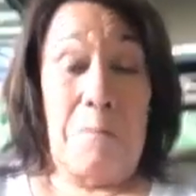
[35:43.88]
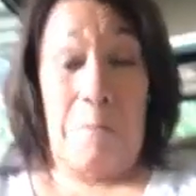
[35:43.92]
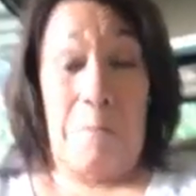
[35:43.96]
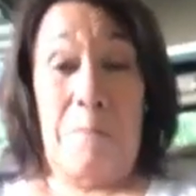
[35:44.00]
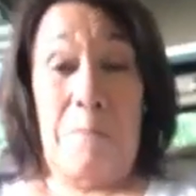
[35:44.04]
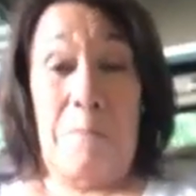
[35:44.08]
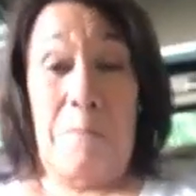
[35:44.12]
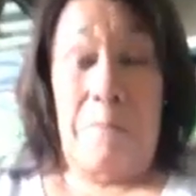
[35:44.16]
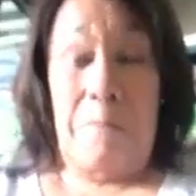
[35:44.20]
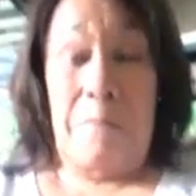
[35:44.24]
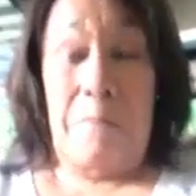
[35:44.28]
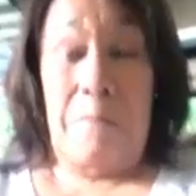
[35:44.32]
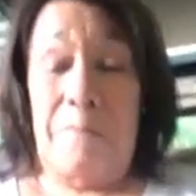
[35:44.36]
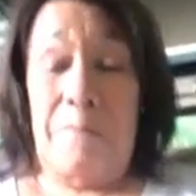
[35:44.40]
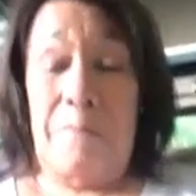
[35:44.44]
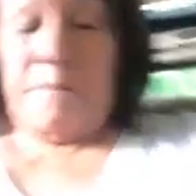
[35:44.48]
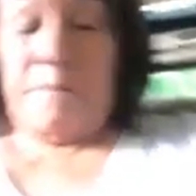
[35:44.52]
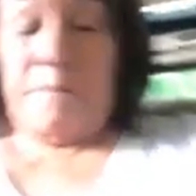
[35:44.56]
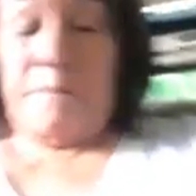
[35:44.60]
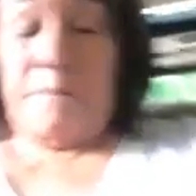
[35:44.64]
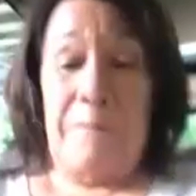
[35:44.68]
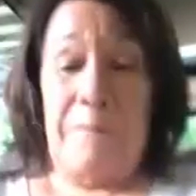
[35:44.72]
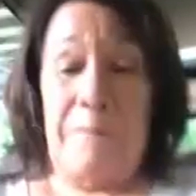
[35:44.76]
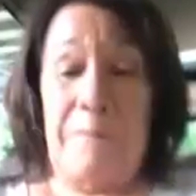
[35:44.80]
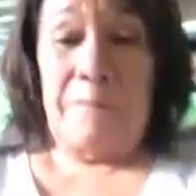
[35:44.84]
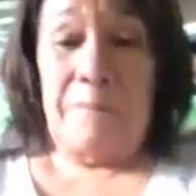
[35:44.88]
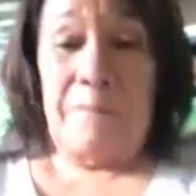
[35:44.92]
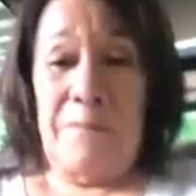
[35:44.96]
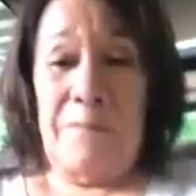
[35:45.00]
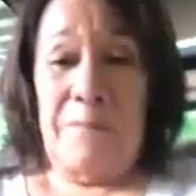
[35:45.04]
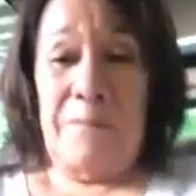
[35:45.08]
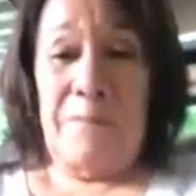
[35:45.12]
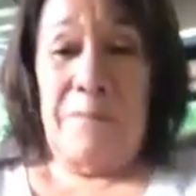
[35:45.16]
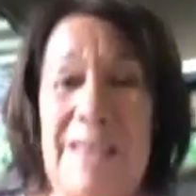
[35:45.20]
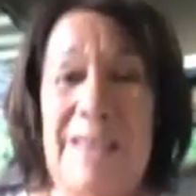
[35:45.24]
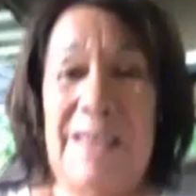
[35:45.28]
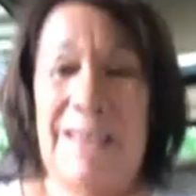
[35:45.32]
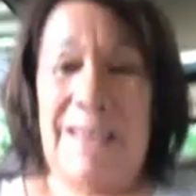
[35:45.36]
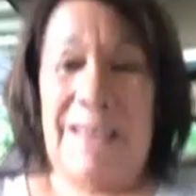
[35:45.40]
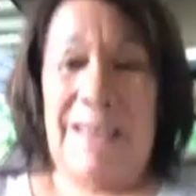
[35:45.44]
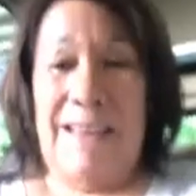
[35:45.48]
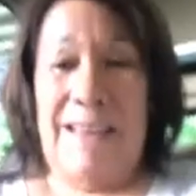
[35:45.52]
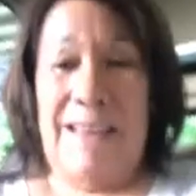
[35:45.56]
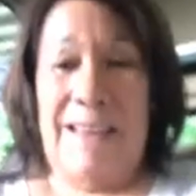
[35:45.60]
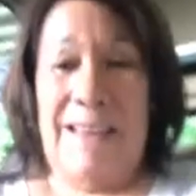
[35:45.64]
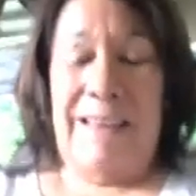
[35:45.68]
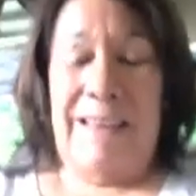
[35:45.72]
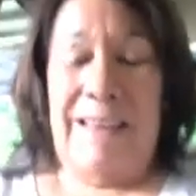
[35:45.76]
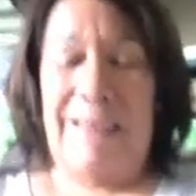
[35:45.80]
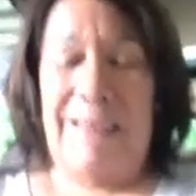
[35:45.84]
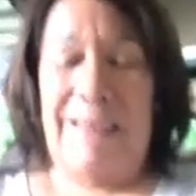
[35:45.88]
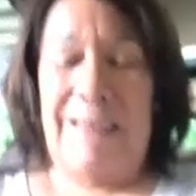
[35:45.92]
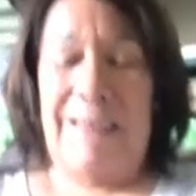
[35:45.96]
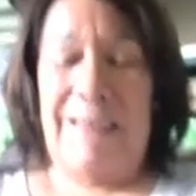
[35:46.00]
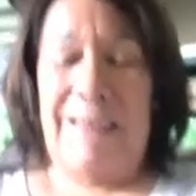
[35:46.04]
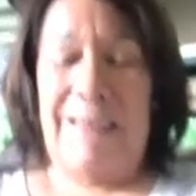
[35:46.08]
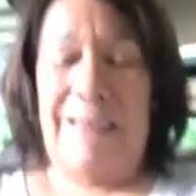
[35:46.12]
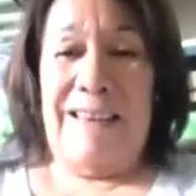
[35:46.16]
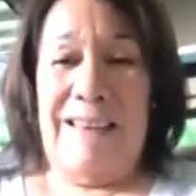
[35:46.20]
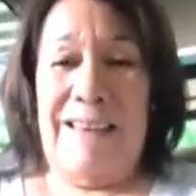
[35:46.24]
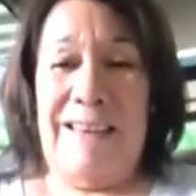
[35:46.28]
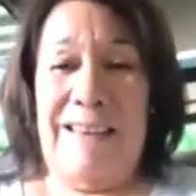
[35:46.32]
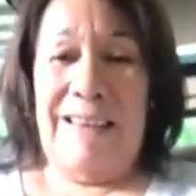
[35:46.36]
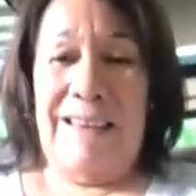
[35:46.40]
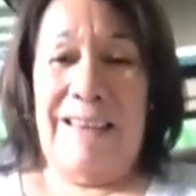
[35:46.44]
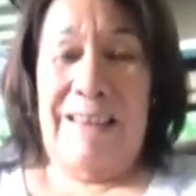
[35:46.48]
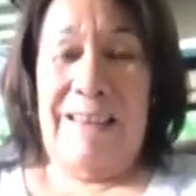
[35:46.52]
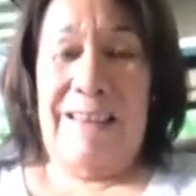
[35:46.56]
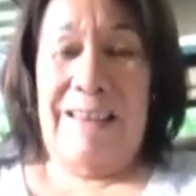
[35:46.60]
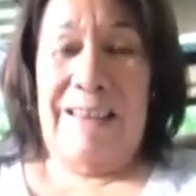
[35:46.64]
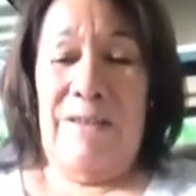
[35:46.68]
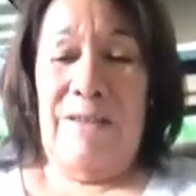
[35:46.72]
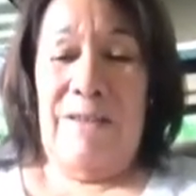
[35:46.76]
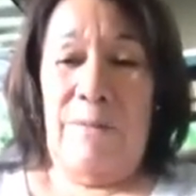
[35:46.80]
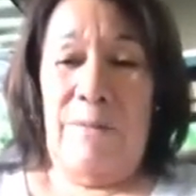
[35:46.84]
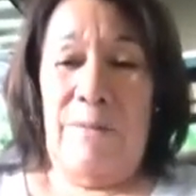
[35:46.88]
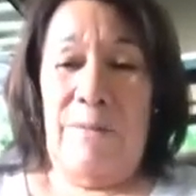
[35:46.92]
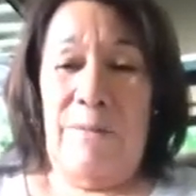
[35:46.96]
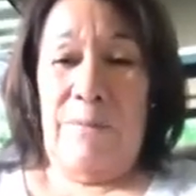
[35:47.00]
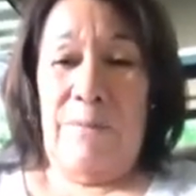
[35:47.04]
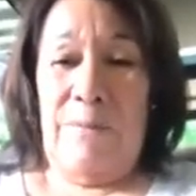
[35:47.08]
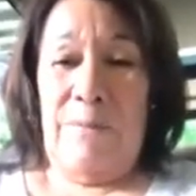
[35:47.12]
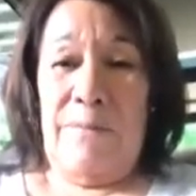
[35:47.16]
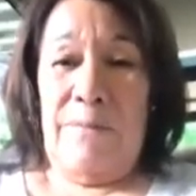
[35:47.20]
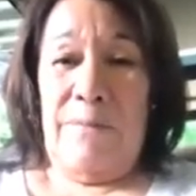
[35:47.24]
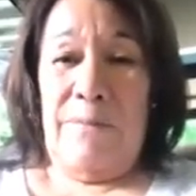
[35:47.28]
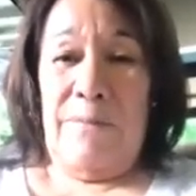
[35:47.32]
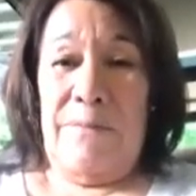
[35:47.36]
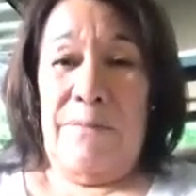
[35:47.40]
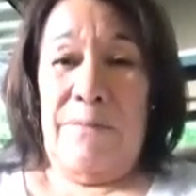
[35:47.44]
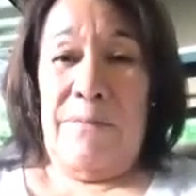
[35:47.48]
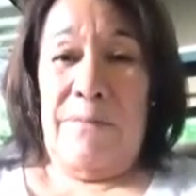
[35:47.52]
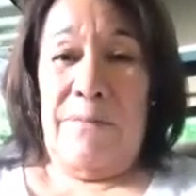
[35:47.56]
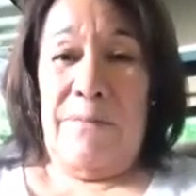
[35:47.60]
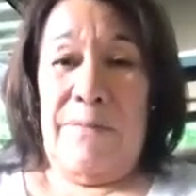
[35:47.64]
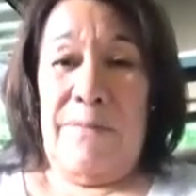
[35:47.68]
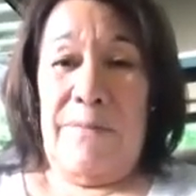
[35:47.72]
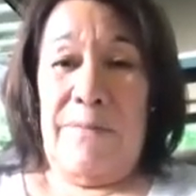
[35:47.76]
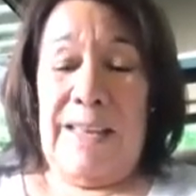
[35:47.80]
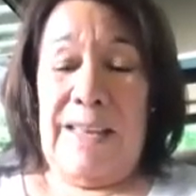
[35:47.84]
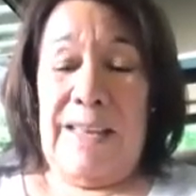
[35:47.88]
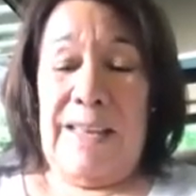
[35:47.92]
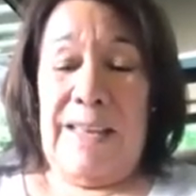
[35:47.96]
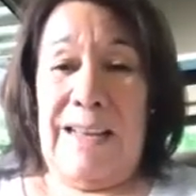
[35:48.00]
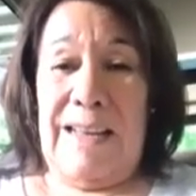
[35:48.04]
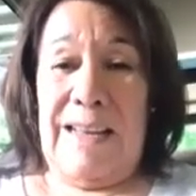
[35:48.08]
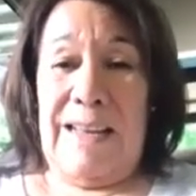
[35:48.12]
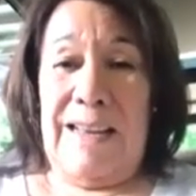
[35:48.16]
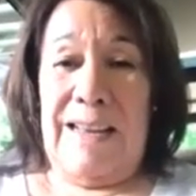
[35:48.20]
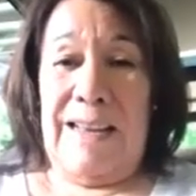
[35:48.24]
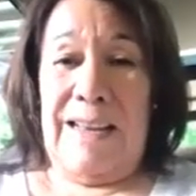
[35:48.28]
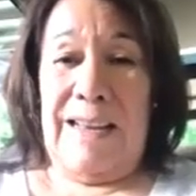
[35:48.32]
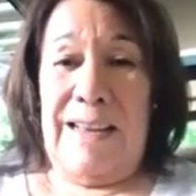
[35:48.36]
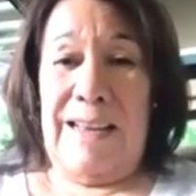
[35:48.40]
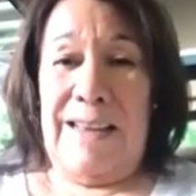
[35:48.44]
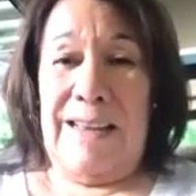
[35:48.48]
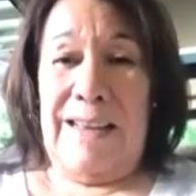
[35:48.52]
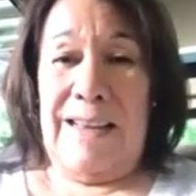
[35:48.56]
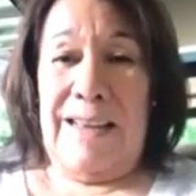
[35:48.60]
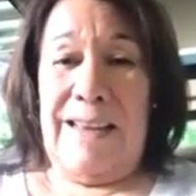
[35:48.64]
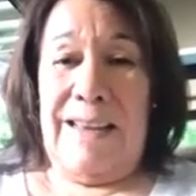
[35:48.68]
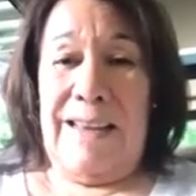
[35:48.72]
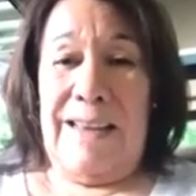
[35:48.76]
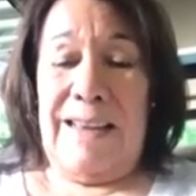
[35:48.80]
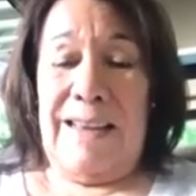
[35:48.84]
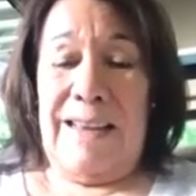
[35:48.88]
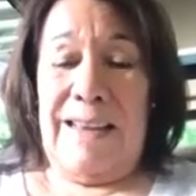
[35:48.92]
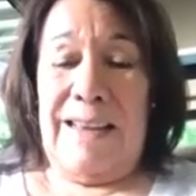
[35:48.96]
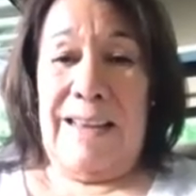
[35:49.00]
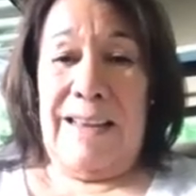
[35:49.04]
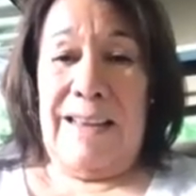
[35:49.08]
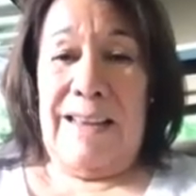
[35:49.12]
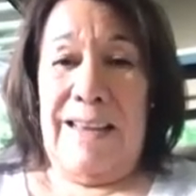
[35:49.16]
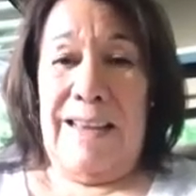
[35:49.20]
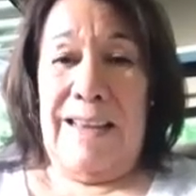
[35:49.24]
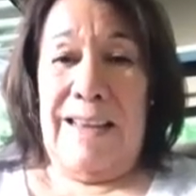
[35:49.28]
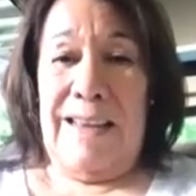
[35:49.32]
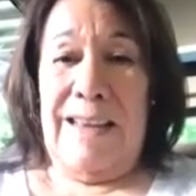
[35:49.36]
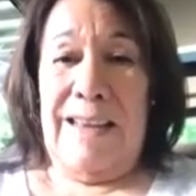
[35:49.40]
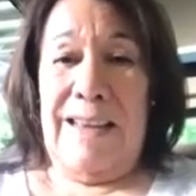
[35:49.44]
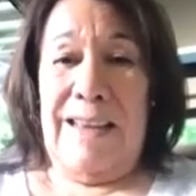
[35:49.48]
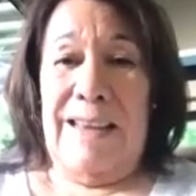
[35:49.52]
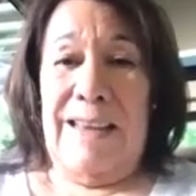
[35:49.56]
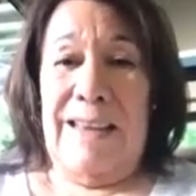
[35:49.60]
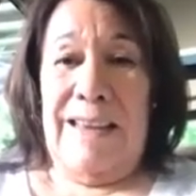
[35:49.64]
The person shown says nothing.